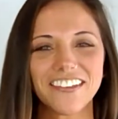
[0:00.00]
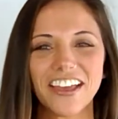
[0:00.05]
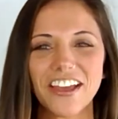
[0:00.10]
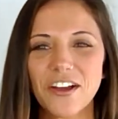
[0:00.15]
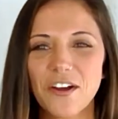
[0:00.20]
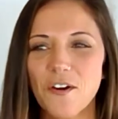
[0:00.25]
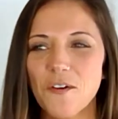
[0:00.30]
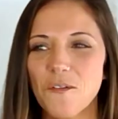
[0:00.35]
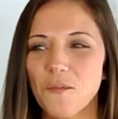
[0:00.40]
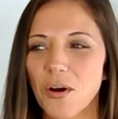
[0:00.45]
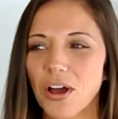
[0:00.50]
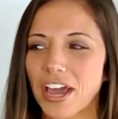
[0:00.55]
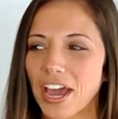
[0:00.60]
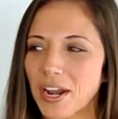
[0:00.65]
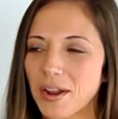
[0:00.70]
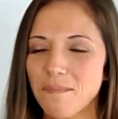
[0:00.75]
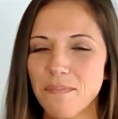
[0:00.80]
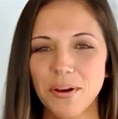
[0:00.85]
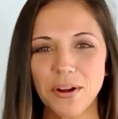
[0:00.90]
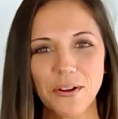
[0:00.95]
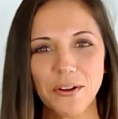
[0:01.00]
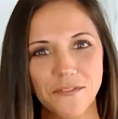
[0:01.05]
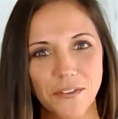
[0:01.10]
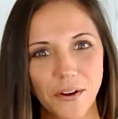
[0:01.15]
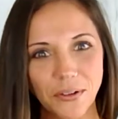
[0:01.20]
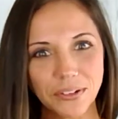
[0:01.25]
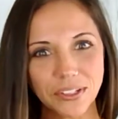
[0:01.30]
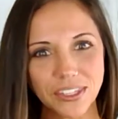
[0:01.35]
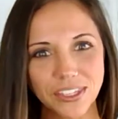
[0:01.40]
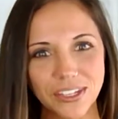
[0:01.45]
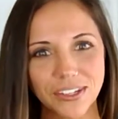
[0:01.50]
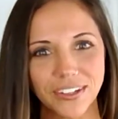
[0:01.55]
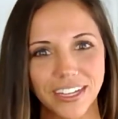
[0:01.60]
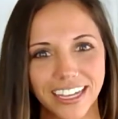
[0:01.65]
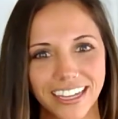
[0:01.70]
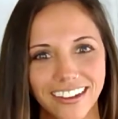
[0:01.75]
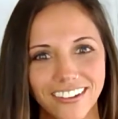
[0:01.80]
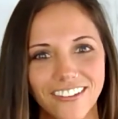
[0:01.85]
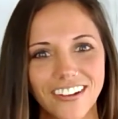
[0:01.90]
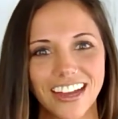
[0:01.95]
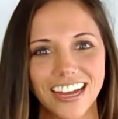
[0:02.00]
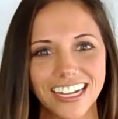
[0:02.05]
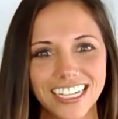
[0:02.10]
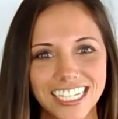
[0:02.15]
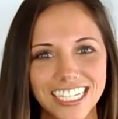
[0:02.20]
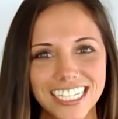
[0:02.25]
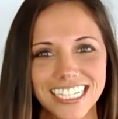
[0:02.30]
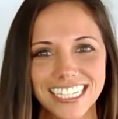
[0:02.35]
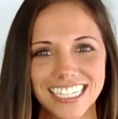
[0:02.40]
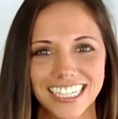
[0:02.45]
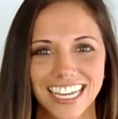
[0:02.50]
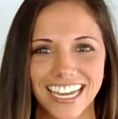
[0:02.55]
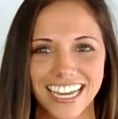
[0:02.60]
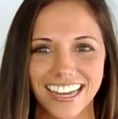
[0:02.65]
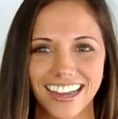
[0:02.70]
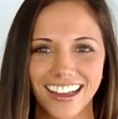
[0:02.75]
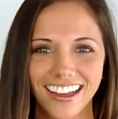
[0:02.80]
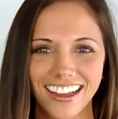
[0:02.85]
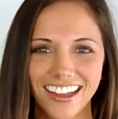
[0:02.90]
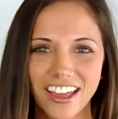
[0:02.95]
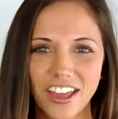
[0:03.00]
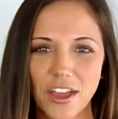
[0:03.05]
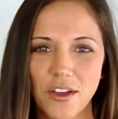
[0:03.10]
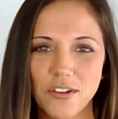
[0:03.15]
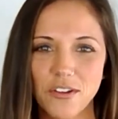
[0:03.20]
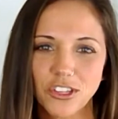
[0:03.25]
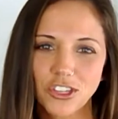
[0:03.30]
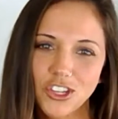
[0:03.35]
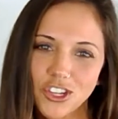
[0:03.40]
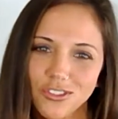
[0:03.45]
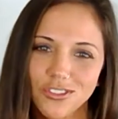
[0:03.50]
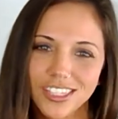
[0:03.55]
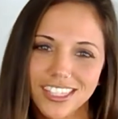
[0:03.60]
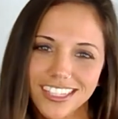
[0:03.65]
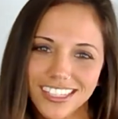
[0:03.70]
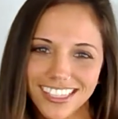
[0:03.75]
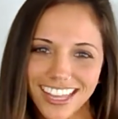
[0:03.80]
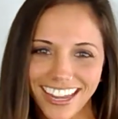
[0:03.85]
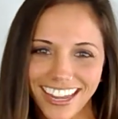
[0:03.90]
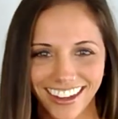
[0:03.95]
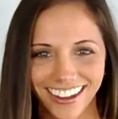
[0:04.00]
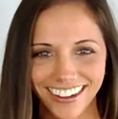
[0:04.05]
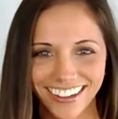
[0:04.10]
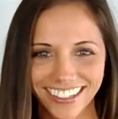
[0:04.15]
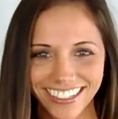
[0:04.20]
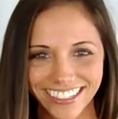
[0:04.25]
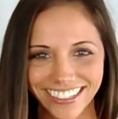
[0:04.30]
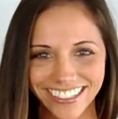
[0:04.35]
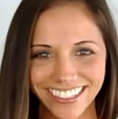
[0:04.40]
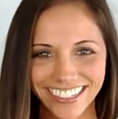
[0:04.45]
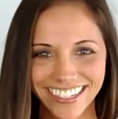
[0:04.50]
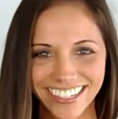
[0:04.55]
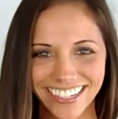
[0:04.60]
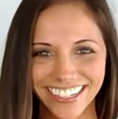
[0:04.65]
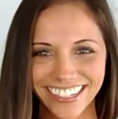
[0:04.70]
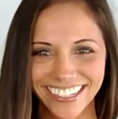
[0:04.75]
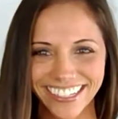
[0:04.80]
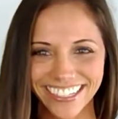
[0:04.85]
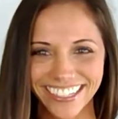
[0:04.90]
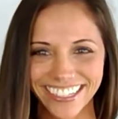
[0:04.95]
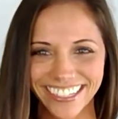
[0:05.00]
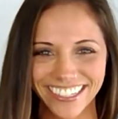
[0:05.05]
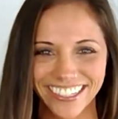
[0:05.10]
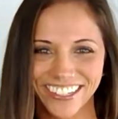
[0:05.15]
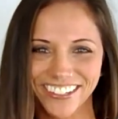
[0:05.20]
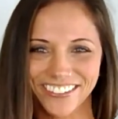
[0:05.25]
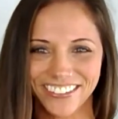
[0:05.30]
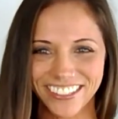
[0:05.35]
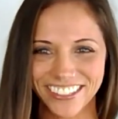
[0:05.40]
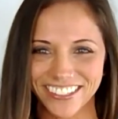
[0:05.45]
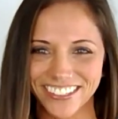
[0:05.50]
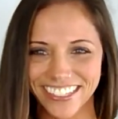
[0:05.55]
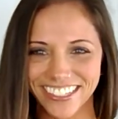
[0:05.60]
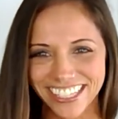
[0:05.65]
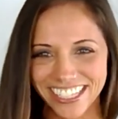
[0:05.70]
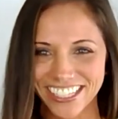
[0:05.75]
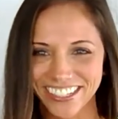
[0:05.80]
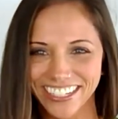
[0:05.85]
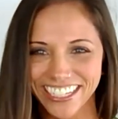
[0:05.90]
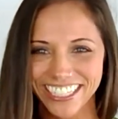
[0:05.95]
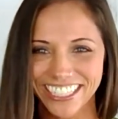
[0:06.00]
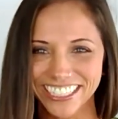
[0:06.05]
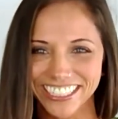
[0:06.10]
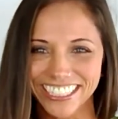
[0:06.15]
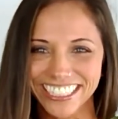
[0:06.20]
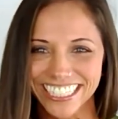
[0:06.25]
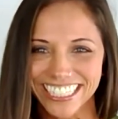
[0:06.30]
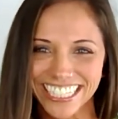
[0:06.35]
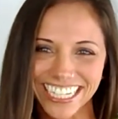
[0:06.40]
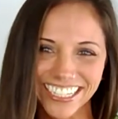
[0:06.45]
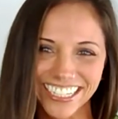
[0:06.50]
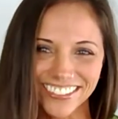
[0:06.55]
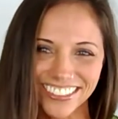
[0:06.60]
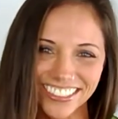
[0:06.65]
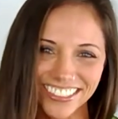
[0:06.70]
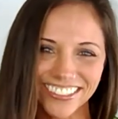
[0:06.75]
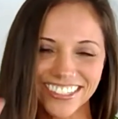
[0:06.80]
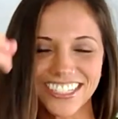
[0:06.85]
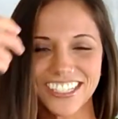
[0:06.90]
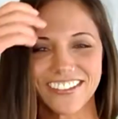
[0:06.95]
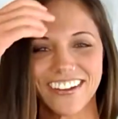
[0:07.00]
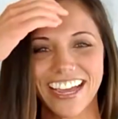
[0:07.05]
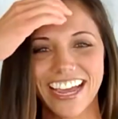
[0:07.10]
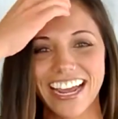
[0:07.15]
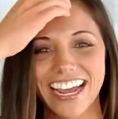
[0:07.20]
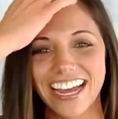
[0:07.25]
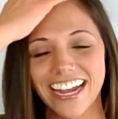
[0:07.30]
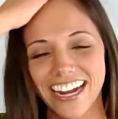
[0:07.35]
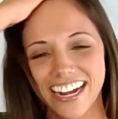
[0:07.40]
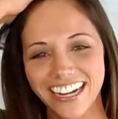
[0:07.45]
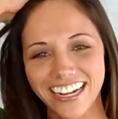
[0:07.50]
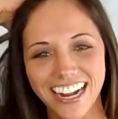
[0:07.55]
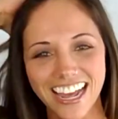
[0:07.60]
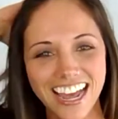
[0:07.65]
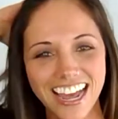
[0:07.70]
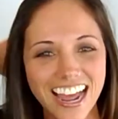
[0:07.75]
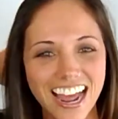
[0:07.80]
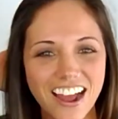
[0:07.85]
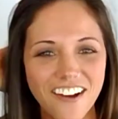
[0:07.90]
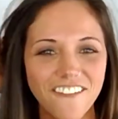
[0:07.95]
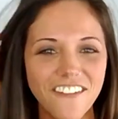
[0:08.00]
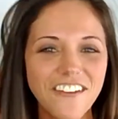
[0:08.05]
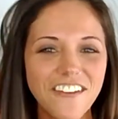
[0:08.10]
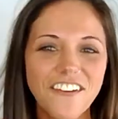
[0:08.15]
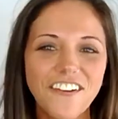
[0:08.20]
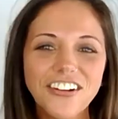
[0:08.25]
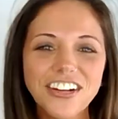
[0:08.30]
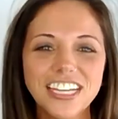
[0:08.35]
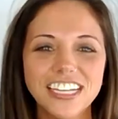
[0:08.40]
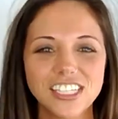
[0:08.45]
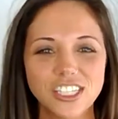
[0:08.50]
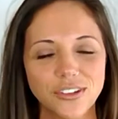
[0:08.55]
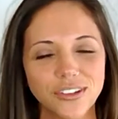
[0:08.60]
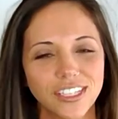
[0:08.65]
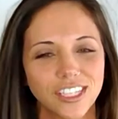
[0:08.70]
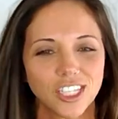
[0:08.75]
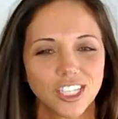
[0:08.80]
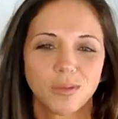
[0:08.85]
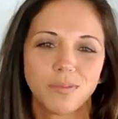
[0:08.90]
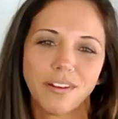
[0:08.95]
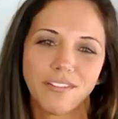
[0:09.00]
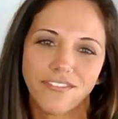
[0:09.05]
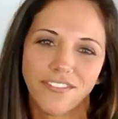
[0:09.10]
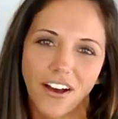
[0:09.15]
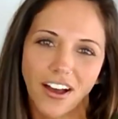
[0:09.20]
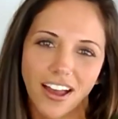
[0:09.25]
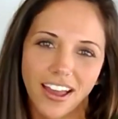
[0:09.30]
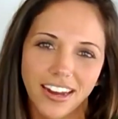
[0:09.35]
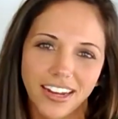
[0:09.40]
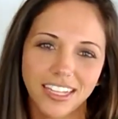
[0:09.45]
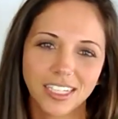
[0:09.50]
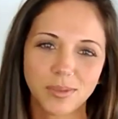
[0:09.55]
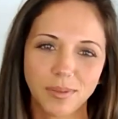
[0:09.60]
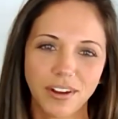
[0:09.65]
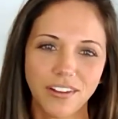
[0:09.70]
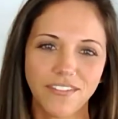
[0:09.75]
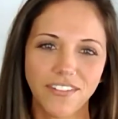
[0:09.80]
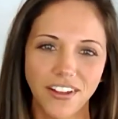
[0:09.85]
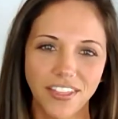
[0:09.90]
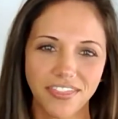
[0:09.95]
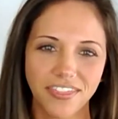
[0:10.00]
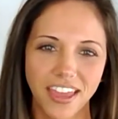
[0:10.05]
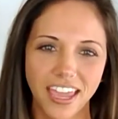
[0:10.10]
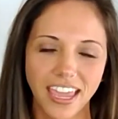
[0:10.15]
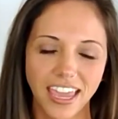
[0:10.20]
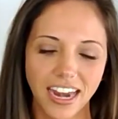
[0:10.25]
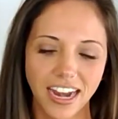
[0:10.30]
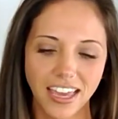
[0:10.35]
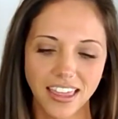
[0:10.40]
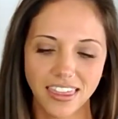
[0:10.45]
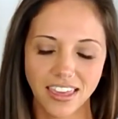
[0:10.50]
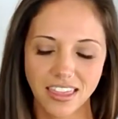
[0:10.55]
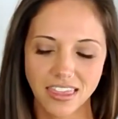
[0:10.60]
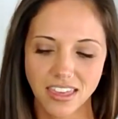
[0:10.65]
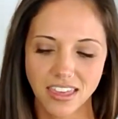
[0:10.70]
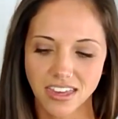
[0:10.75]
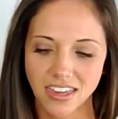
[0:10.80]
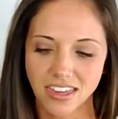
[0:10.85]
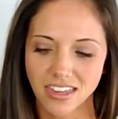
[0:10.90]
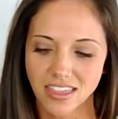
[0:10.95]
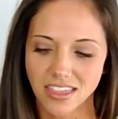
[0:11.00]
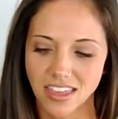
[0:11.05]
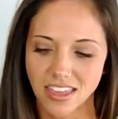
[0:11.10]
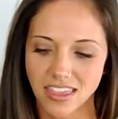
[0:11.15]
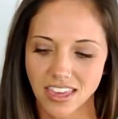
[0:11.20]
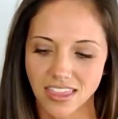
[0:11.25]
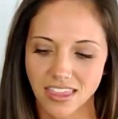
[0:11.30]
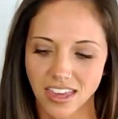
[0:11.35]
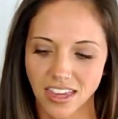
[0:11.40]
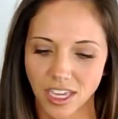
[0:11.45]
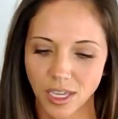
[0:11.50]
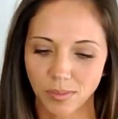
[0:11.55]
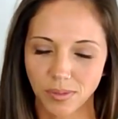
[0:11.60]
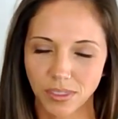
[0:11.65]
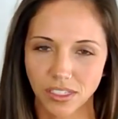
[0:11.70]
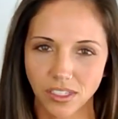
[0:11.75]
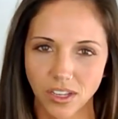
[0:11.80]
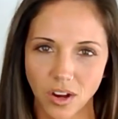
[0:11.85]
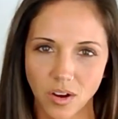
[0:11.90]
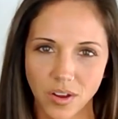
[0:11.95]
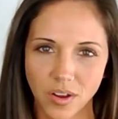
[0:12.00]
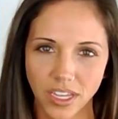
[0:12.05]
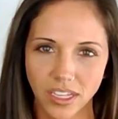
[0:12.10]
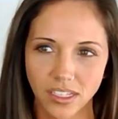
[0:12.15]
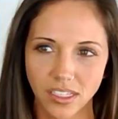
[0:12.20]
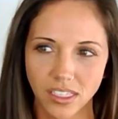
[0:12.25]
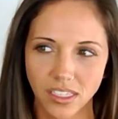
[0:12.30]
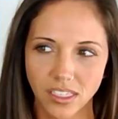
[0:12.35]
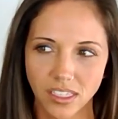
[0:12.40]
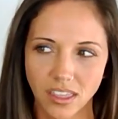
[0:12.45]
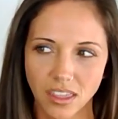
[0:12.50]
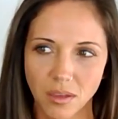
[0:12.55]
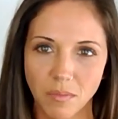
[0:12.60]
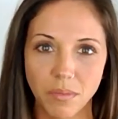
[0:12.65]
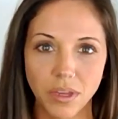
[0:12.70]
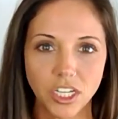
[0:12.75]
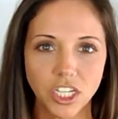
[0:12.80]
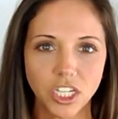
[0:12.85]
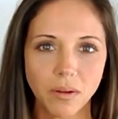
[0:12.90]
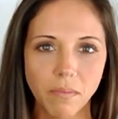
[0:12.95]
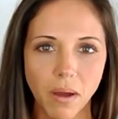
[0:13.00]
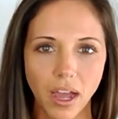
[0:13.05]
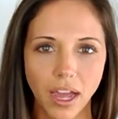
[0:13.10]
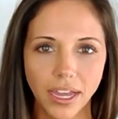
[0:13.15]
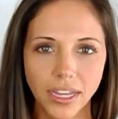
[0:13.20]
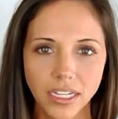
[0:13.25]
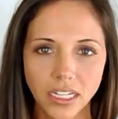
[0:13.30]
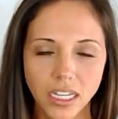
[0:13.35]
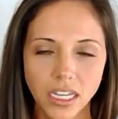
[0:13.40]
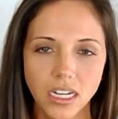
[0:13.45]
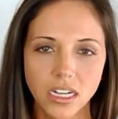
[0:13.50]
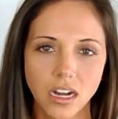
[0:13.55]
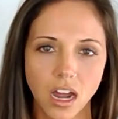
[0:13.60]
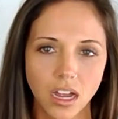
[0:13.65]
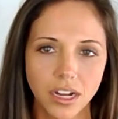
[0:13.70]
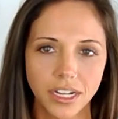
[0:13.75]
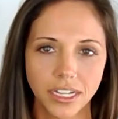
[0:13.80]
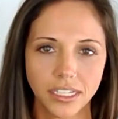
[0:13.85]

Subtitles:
like we'll kind of put a vote to it. We'll actually like choose this hand and we'll do it this way. Choose this hand, we'll do it this way. And it's always just been fun. It's been a fun thing. And I think the thing that keeps us going is the mission behind it, not